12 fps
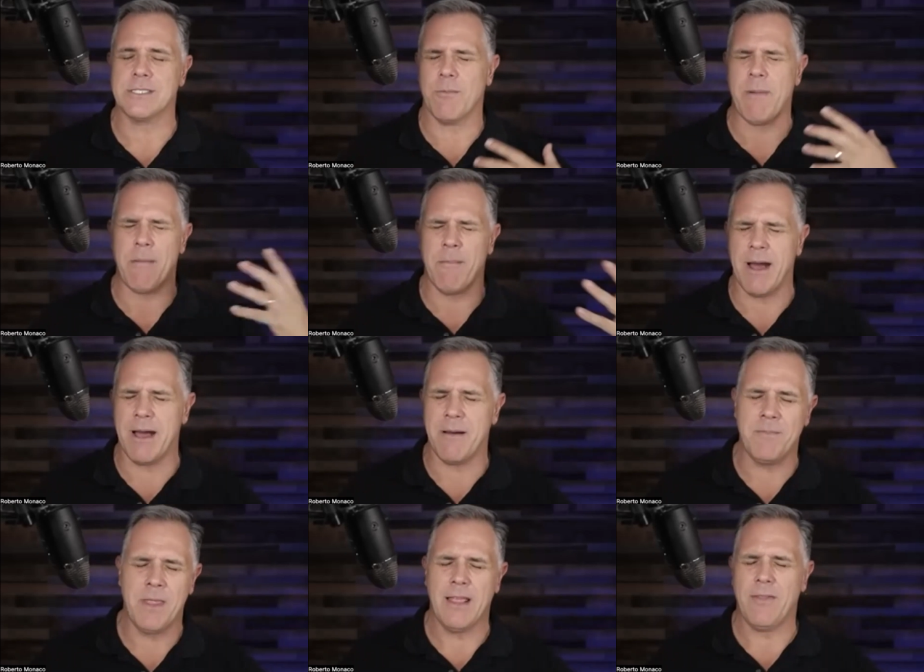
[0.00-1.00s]
with my
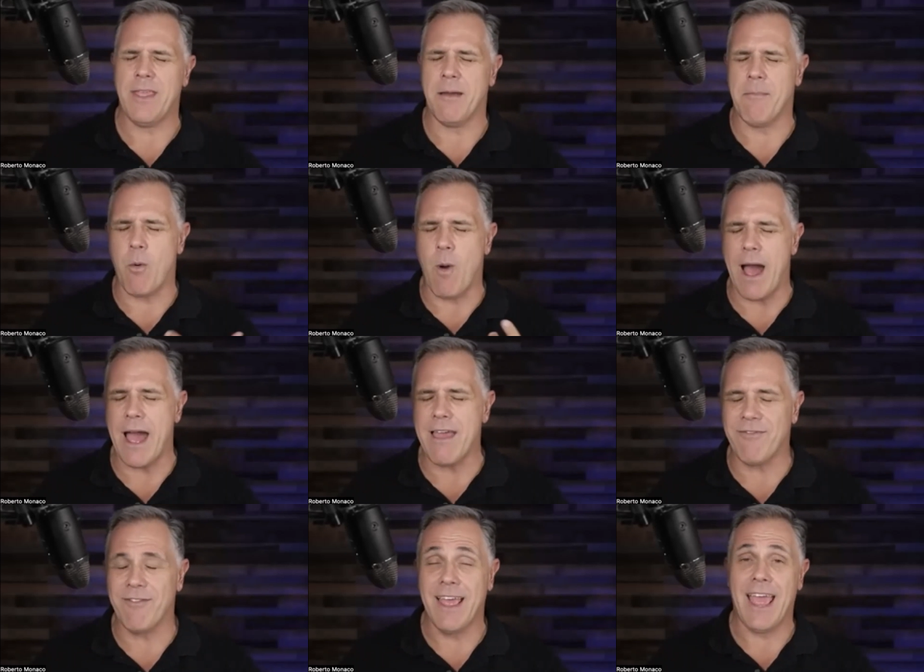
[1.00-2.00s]
mom, then my
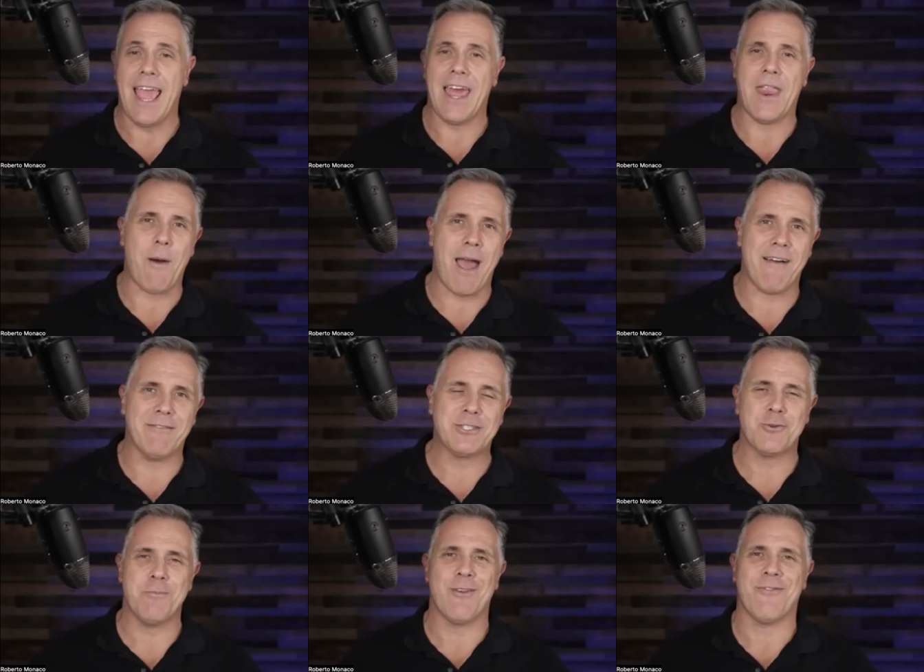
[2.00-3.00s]
wife, and now I have
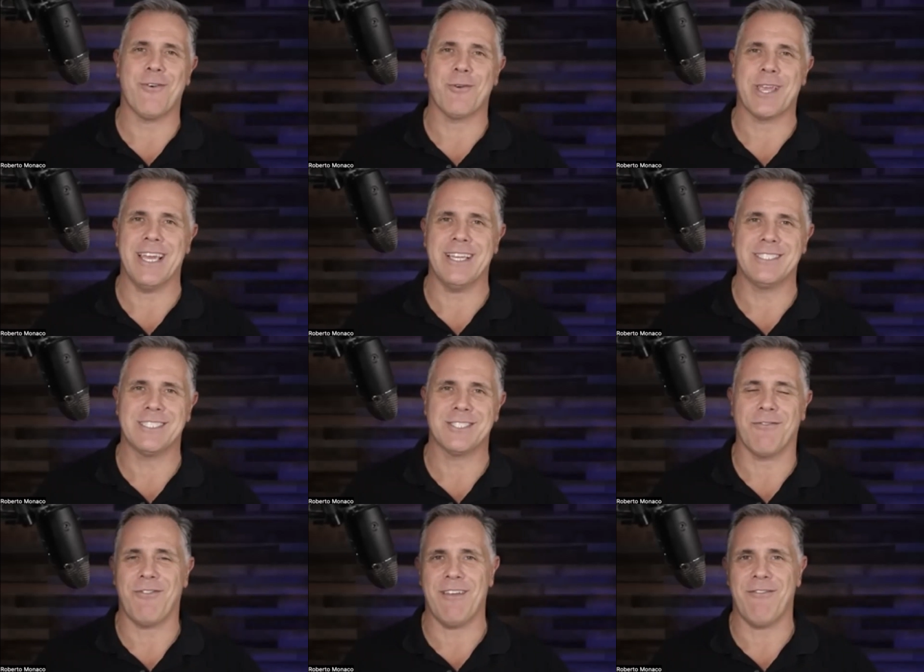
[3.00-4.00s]
two beautiful kids,
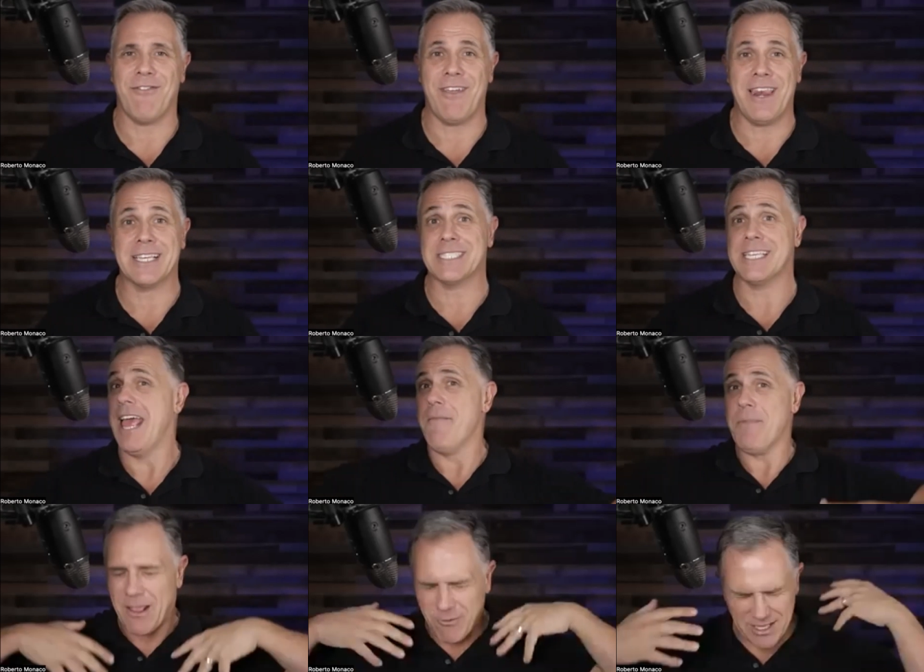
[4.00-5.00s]
Sophia and Phoenix.
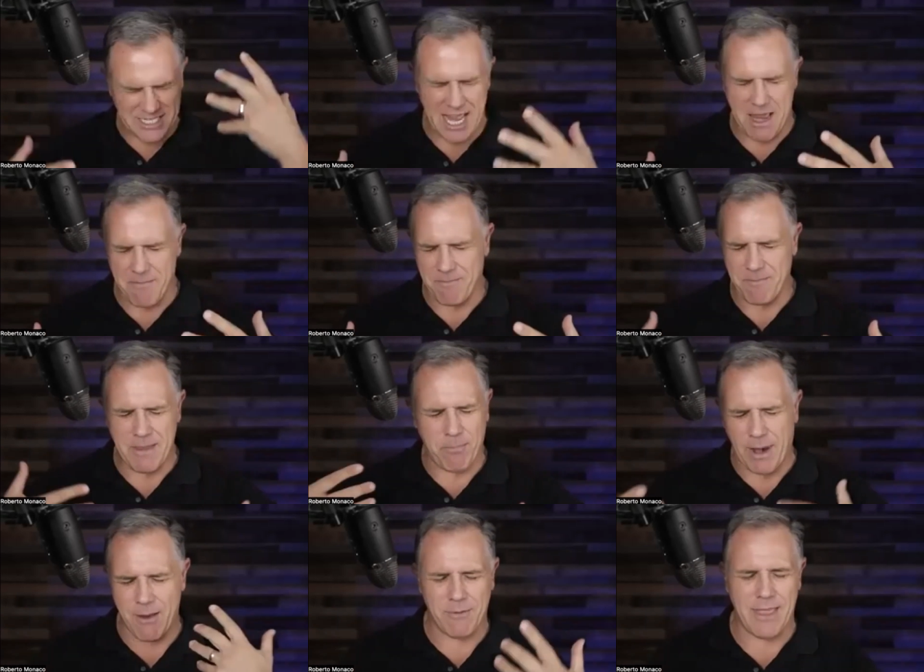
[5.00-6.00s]
I do the same, me
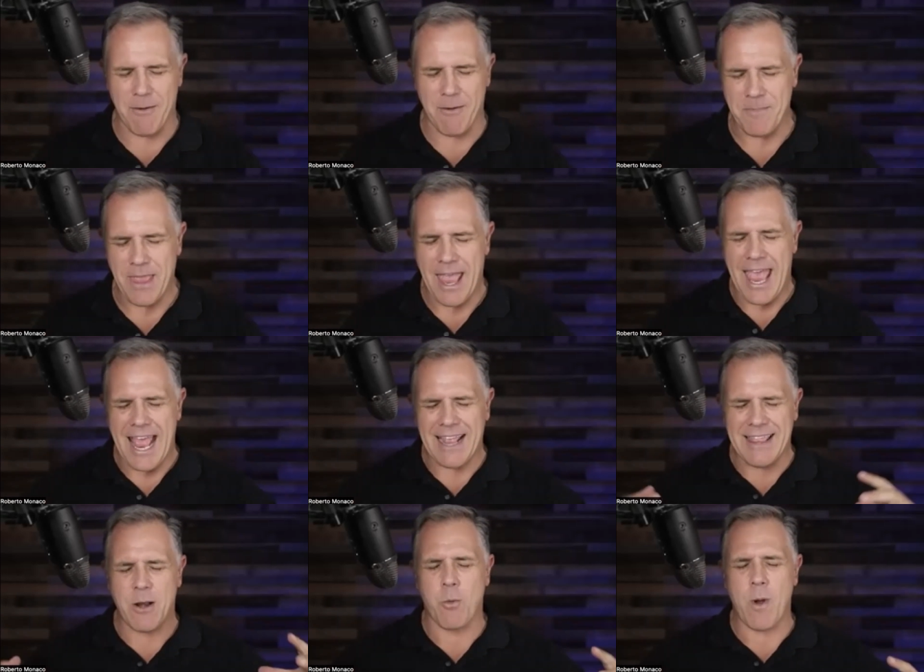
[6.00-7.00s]
playing with them. And
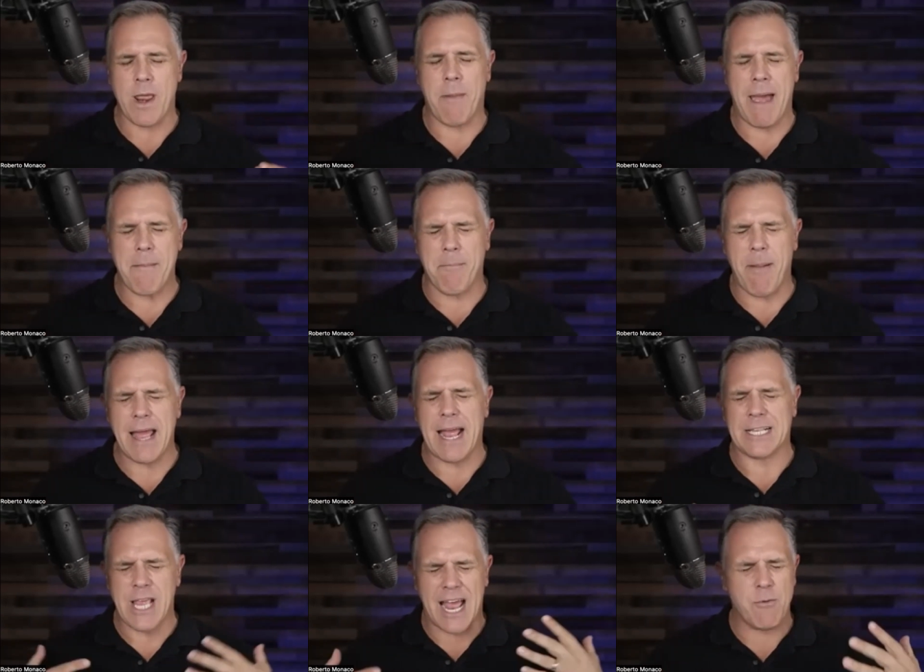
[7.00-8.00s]
then when my body,
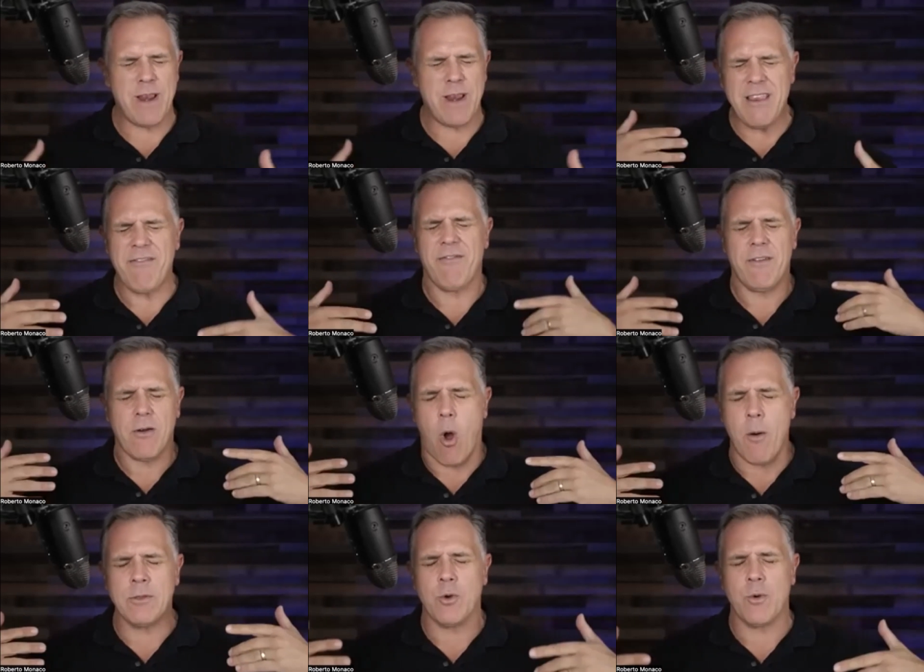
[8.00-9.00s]
I really
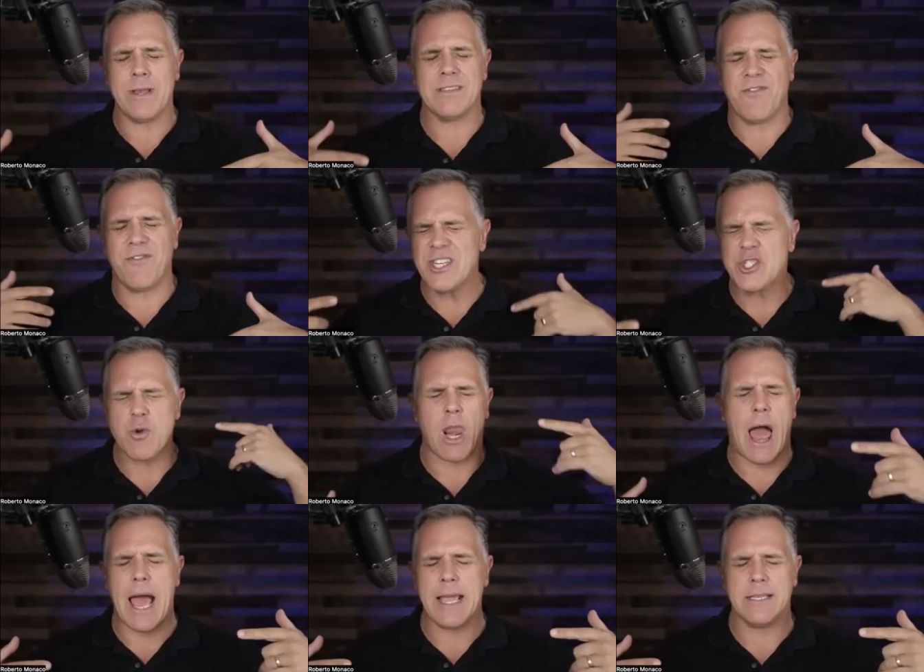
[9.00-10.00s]
all I'm doing is
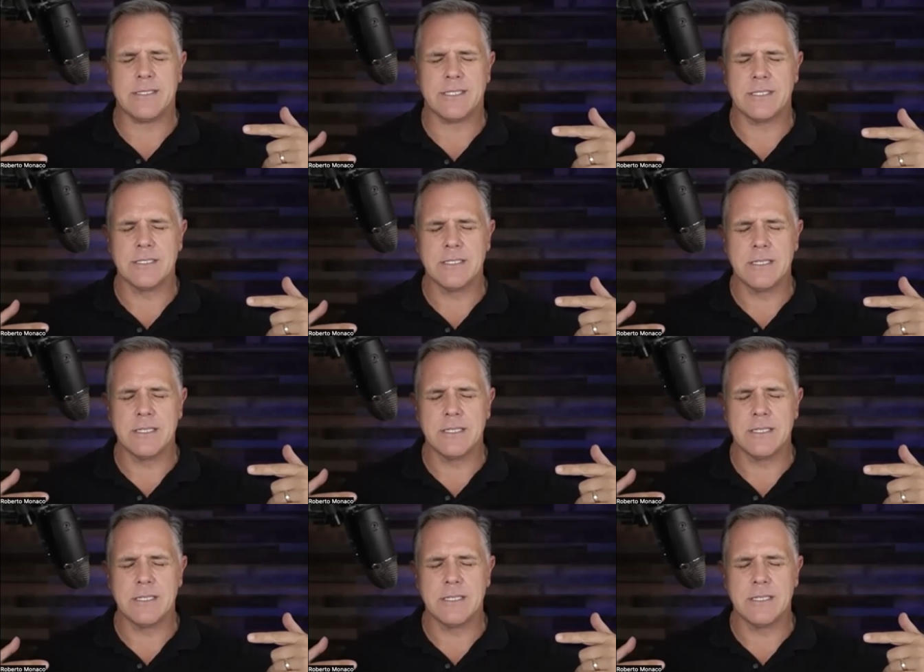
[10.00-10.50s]
visualize